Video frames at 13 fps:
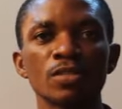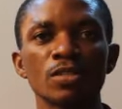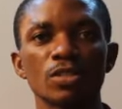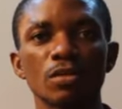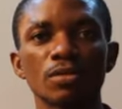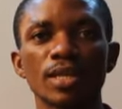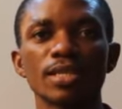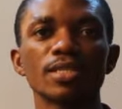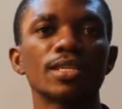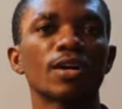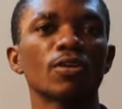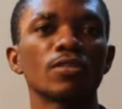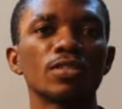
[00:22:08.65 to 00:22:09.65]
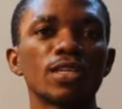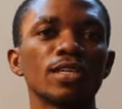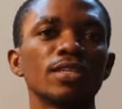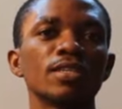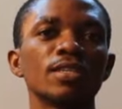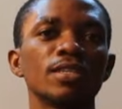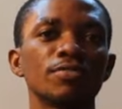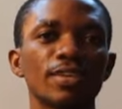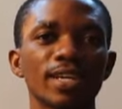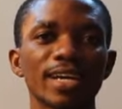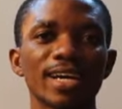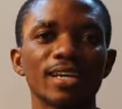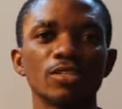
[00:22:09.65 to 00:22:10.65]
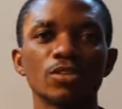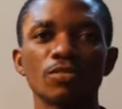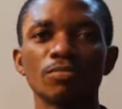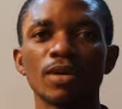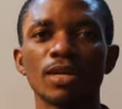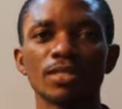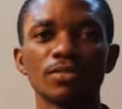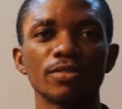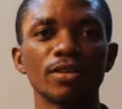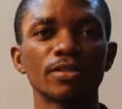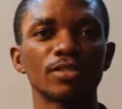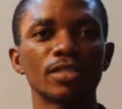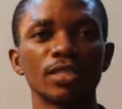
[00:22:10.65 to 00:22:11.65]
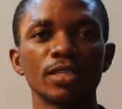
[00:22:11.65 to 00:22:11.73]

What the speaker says: Substances that contain different kinds of materials